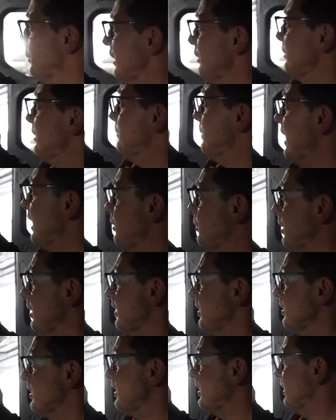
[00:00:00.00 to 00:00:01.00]
did with the back
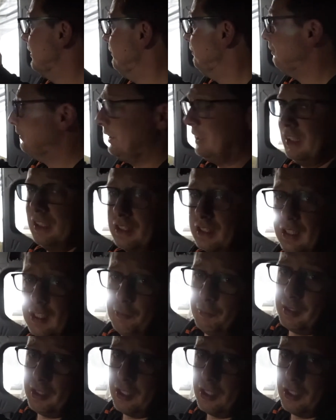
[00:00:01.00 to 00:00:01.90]
windows, just a little bit